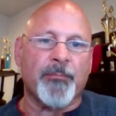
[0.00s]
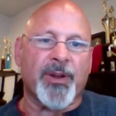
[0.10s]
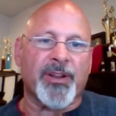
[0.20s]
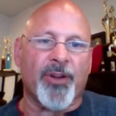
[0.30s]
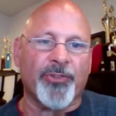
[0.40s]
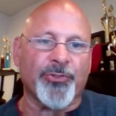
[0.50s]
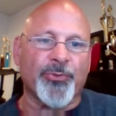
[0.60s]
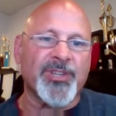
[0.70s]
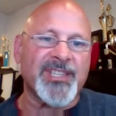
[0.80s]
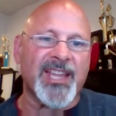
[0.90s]
but it also
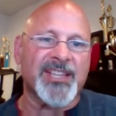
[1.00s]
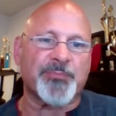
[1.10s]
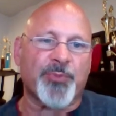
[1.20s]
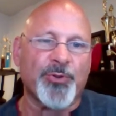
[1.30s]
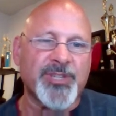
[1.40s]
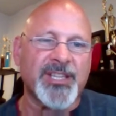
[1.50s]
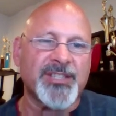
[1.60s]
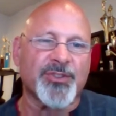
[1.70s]
contains proteins,